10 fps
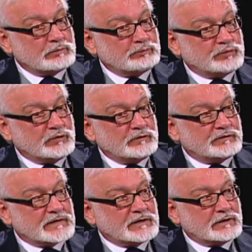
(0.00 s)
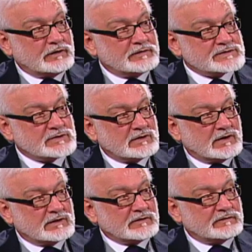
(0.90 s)
proof that the earth is no
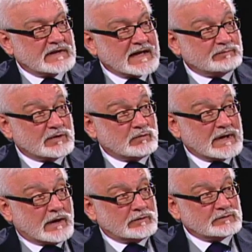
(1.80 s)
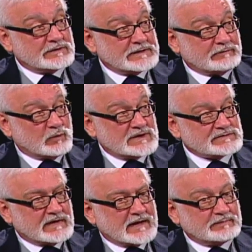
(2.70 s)
longer flat but round, well it never was
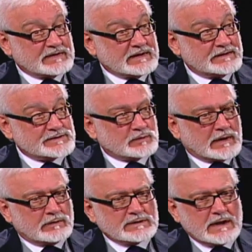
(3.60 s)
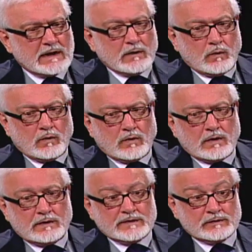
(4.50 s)
flat, but that it is round,
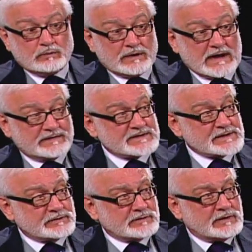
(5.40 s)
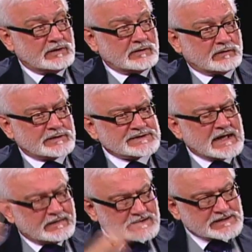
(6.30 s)
or that we're not the center of the universe,
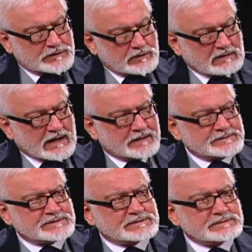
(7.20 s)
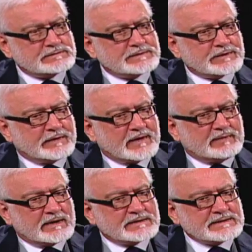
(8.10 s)
this undermines the
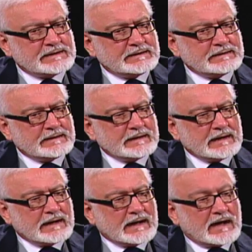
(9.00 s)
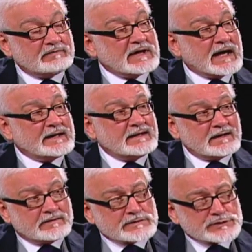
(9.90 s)
credibility of the
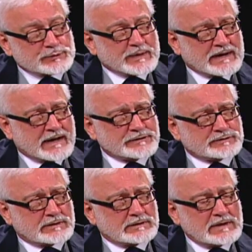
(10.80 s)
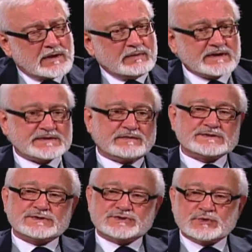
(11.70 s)
idea of the supernatural. Because if
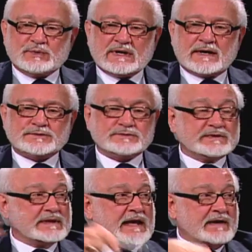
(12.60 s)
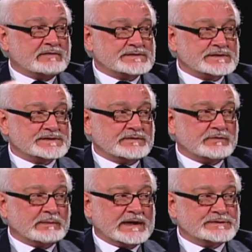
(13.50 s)
it's the supernatural that gave us this
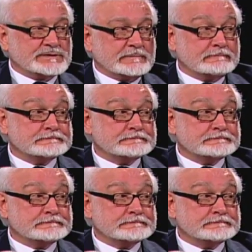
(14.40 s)
information,